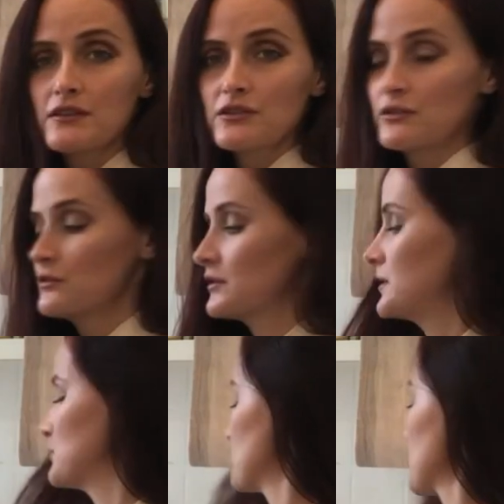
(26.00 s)
to do
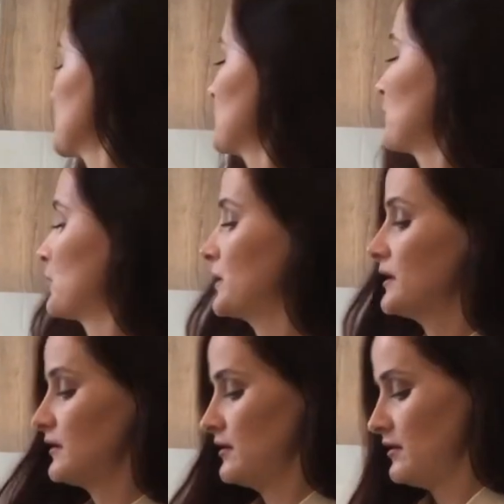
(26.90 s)
is we're going to put
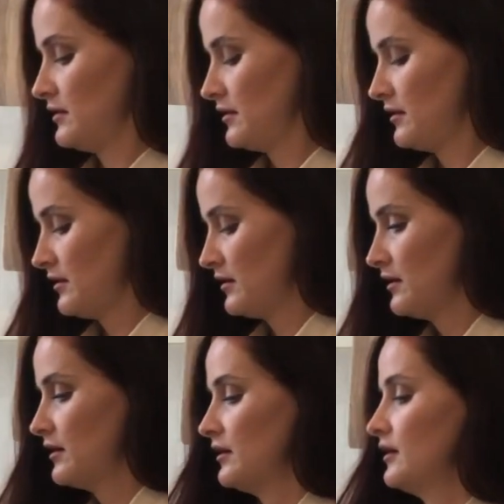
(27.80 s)

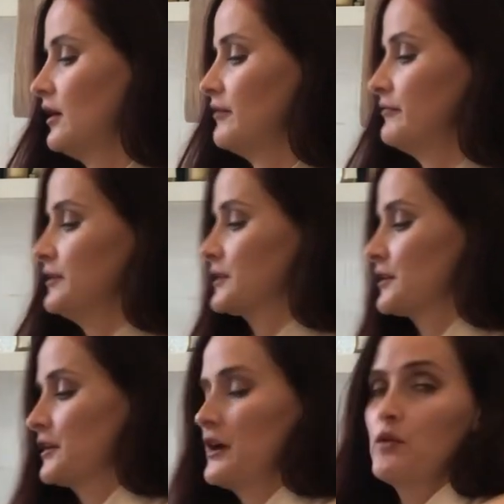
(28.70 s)
our
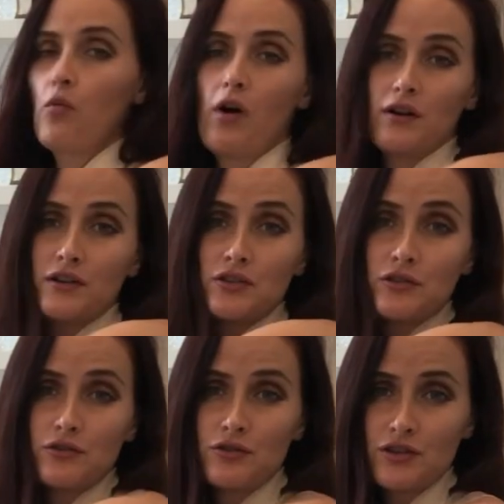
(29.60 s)
vinegar and water
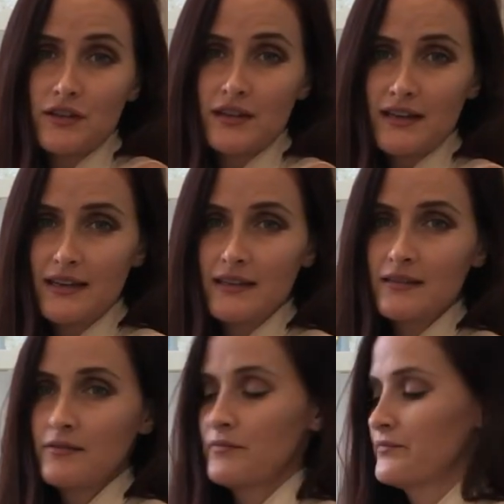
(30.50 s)
solution in.
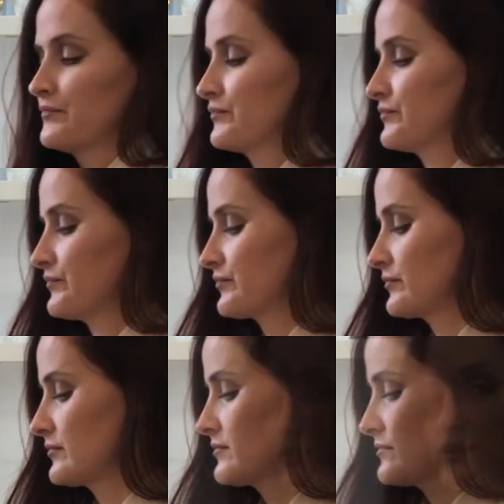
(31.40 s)

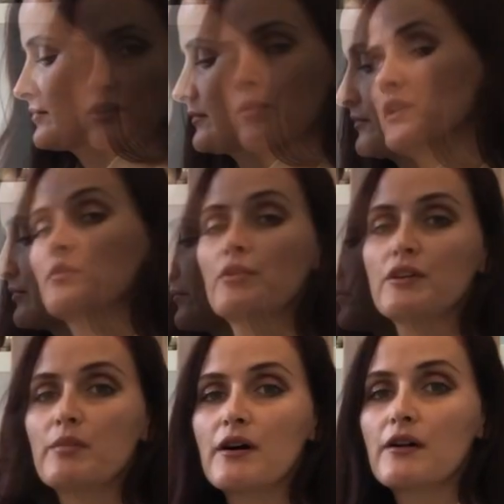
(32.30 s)
I want to put
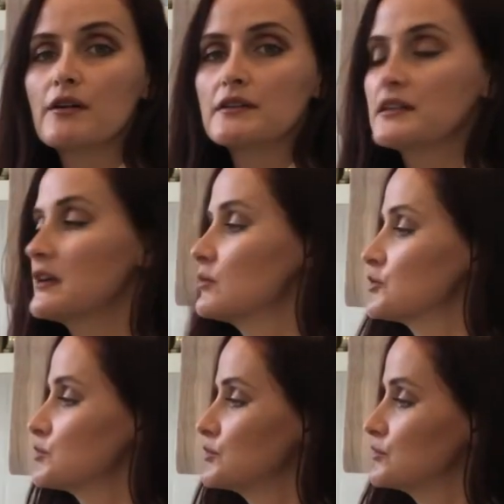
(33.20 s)
about a
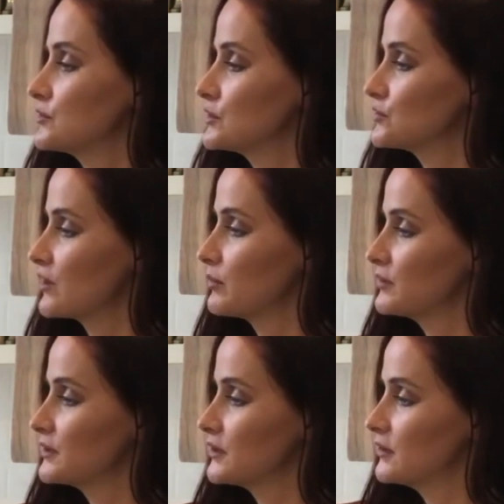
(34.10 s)
tablespoon or a
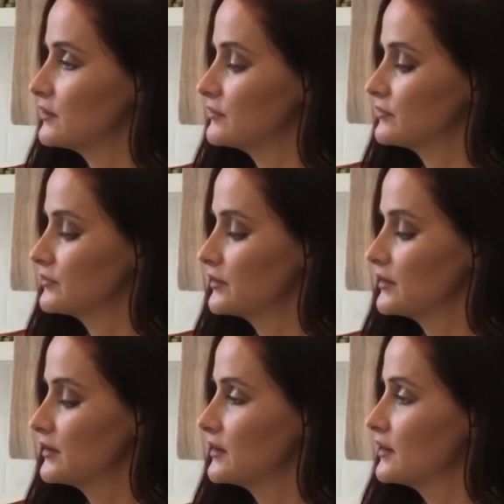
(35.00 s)
droplet of
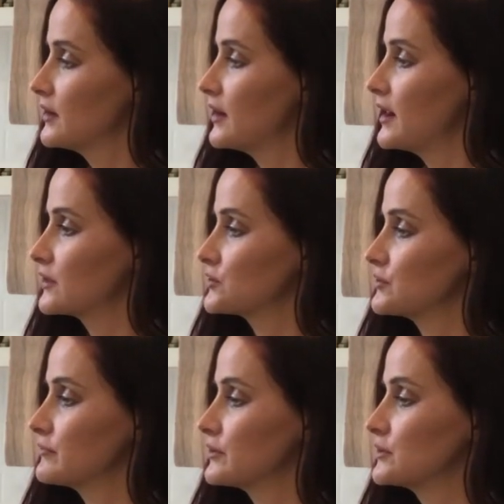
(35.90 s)

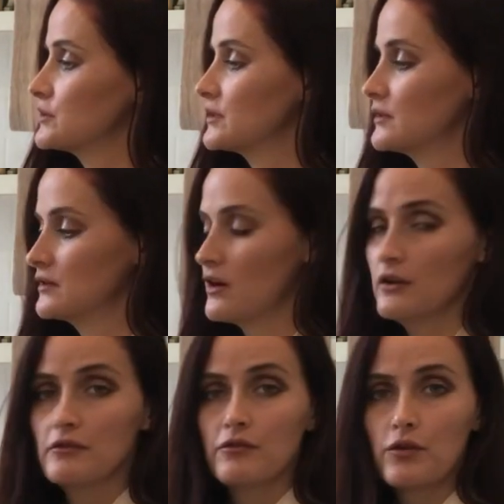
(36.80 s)
extra virgin
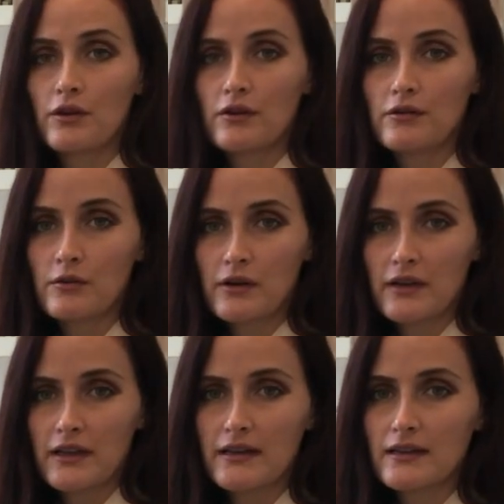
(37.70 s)
olive oil,
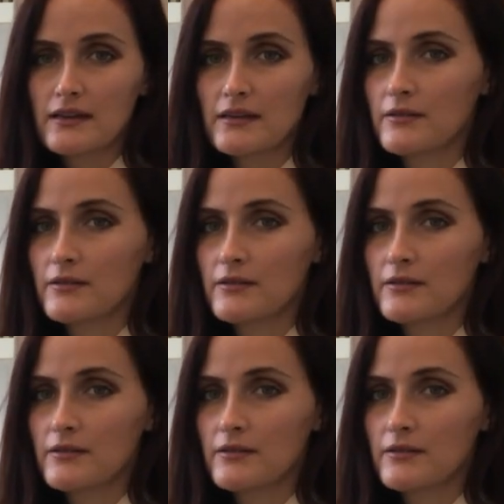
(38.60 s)
organic.